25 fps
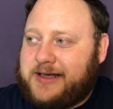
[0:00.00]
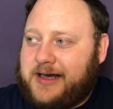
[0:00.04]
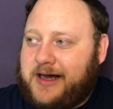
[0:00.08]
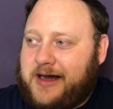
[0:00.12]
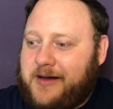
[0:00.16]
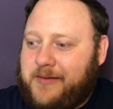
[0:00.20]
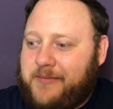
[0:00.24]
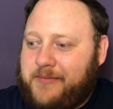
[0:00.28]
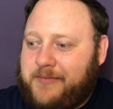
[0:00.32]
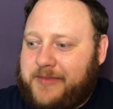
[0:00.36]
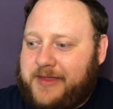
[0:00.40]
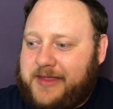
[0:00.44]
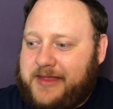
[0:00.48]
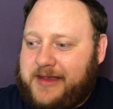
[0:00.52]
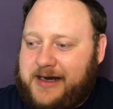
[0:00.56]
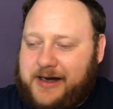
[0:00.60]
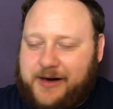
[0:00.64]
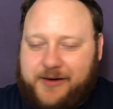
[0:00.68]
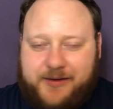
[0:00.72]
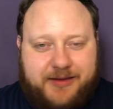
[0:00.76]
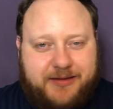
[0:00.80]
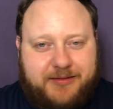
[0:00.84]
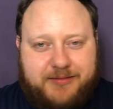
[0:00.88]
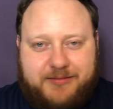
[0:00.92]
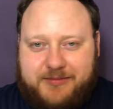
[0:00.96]

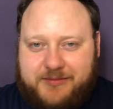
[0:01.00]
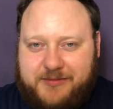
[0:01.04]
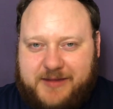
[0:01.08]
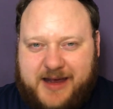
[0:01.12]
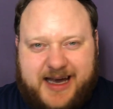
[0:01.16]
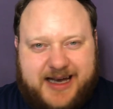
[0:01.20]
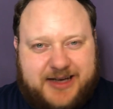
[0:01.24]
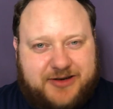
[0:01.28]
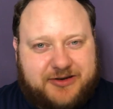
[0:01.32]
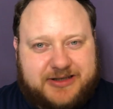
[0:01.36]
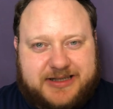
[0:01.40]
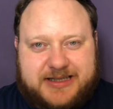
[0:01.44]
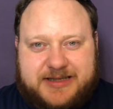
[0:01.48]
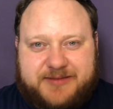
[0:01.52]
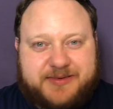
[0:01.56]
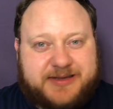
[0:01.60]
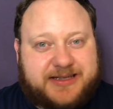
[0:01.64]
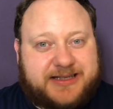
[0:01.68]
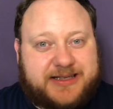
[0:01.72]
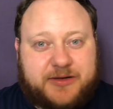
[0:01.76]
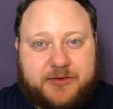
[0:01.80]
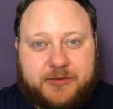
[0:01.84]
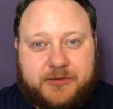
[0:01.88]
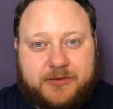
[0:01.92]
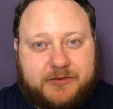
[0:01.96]
Hairdressers
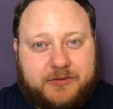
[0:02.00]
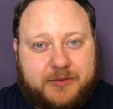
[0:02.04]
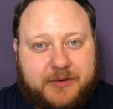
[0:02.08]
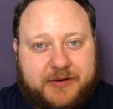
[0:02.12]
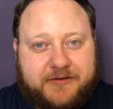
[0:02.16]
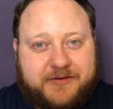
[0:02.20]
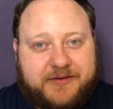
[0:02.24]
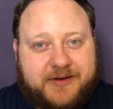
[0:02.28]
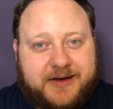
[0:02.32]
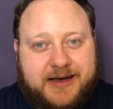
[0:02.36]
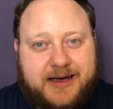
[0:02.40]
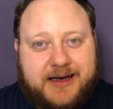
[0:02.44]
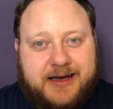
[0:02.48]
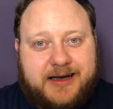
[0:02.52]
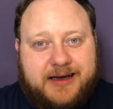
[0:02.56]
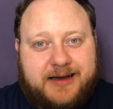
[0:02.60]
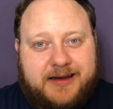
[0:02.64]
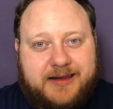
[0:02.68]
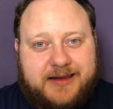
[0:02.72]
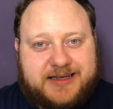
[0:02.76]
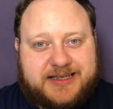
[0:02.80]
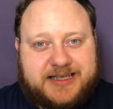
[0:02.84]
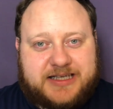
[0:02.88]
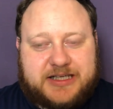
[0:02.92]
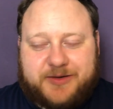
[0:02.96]
must deal with
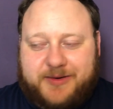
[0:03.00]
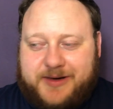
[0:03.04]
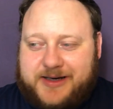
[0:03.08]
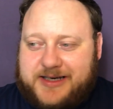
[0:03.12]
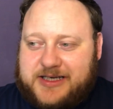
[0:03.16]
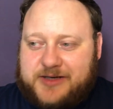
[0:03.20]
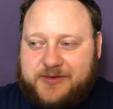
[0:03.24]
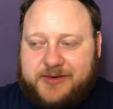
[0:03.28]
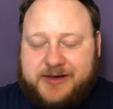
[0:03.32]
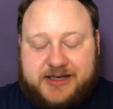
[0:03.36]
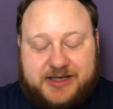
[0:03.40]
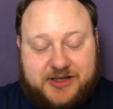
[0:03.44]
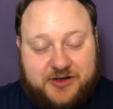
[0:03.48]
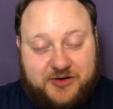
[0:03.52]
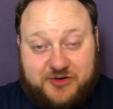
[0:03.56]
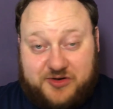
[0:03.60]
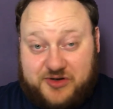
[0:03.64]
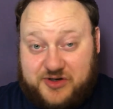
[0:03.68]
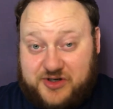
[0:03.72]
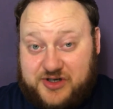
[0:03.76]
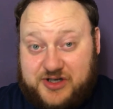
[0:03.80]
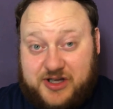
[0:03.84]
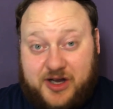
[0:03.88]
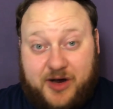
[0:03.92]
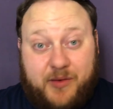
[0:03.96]
the situations where
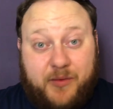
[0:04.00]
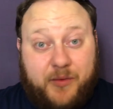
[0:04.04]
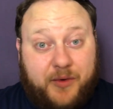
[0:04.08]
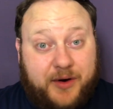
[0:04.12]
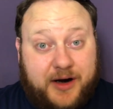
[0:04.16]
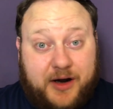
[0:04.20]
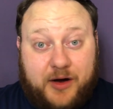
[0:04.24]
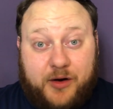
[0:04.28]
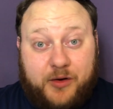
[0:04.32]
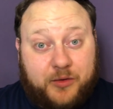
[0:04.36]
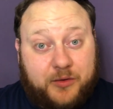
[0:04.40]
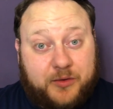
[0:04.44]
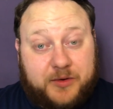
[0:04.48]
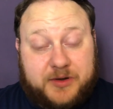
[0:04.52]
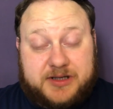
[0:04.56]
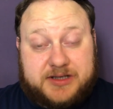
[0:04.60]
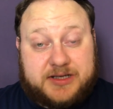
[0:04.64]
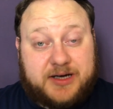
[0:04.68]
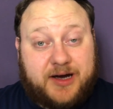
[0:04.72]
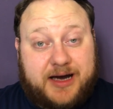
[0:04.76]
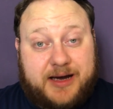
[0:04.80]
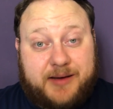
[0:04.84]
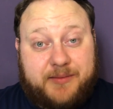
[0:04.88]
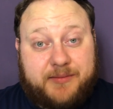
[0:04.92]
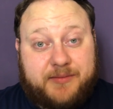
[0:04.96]
children just don't want it all the
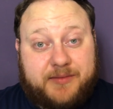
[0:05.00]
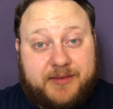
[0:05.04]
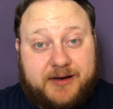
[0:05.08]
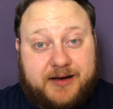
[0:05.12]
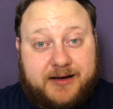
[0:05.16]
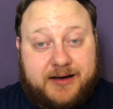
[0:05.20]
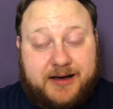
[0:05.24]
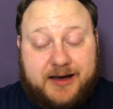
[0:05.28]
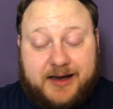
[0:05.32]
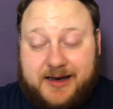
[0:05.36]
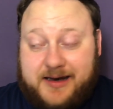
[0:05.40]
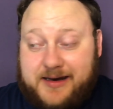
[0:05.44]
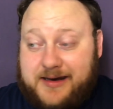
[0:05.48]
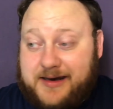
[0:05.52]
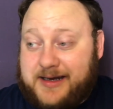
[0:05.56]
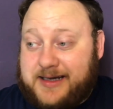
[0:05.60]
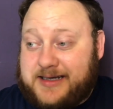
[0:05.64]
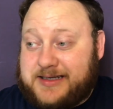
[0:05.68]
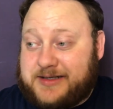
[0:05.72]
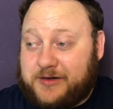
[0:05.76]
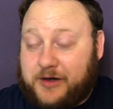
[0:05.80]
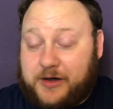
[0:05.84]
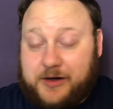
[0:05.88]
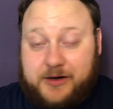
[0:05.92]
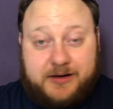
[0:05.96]
time, and
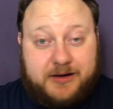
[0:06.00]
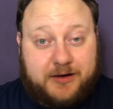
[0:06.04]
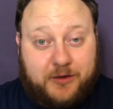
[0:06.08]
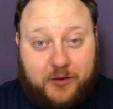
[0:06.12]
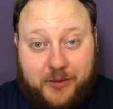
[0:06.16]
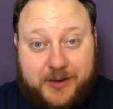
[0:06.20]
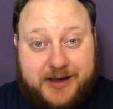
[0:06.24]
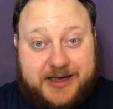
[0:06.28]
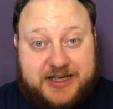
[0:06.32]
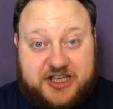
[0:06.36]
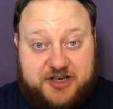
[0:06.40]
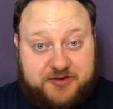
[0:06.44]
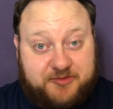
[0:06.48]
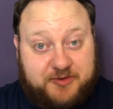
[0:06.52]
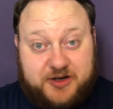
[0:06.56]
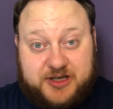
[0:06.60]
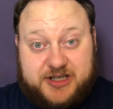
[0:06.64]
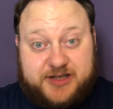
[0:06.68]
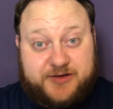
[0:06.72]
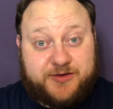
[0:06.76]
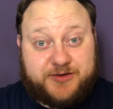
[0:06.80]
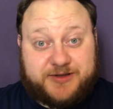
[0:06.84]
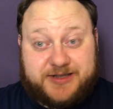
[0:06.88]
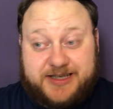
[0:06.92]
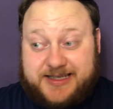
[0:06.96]
it's not always just because
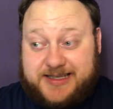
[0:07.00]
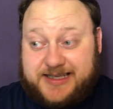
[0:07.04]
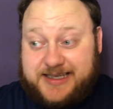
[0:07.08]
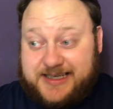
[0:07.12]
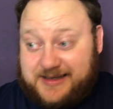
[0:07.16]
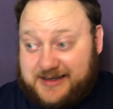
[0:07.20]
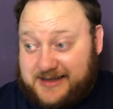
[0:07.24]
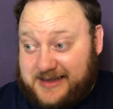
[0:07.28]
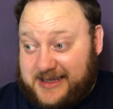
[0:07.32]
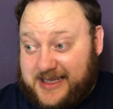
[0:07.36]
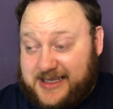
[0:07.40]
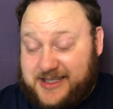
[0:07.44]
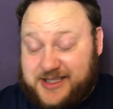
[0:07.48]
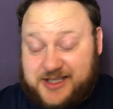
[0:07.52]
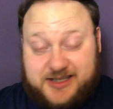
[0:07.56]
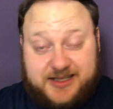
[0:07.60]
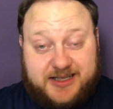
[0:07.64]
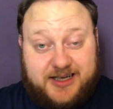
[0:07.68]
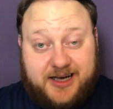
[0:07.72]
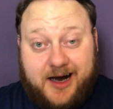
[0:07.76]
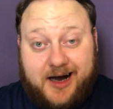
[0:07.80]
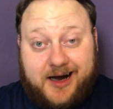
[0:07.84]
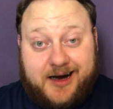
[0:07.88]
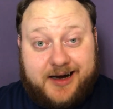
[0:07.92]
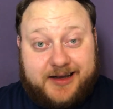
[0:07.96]
they're autistic, they're just
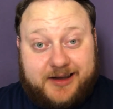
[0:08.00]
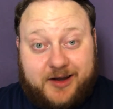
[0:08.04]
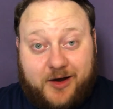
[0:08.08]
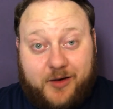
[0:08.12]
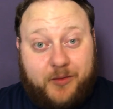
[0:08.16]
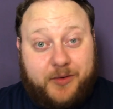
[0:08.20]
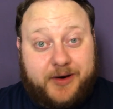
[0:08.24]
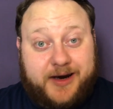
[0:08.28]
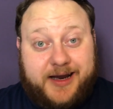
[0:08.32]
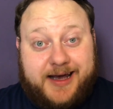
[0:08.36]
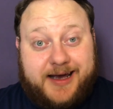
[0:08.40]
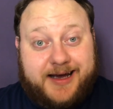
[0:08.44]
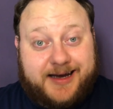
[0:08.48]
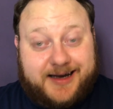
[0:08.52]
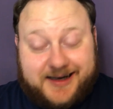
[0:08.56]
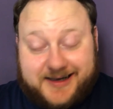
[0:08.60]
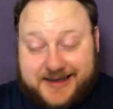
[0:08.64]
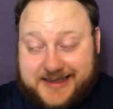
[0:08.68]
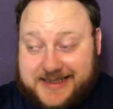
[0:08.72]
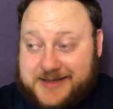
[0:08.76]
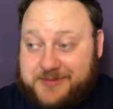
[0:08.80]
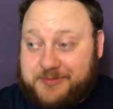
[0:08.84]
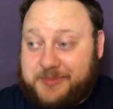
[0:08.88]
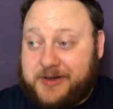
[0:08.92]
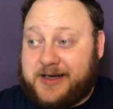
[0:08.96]
young and don't want
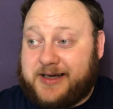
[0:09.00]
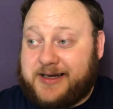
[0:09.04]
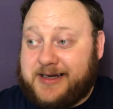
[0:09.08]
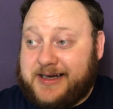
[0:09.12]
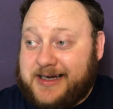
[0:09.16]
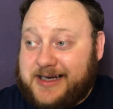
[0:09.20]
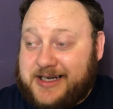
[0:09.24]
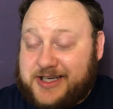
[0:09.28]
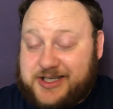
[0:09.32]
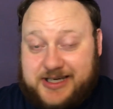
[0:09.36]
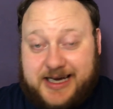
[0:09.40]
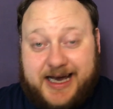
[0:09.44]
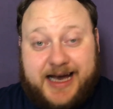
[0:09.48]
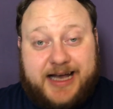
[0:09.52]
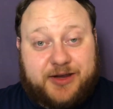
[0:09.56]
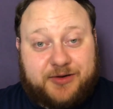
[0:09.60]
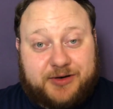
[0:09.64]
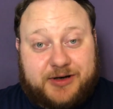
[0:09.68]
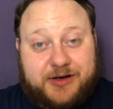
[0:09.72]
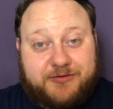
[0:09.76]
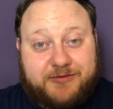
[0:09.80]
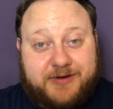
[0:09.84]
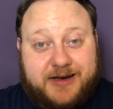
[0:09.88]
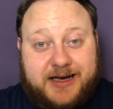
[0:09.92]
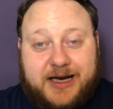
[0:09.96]
haircuts. But she
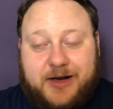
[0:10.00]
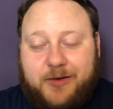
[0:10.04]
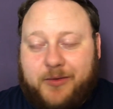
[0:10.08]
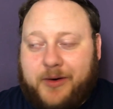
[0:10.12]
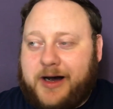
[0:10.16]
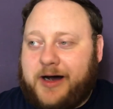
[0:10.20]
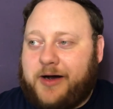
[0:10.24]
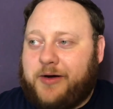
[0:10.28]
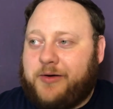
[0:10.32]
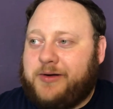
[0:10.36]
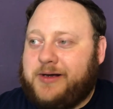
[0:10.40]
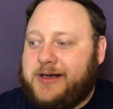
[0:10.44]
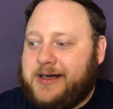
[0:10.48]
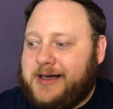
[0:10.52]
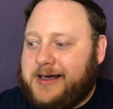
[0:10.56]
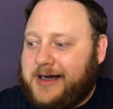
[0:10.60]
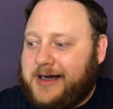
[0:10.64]
handled it really well.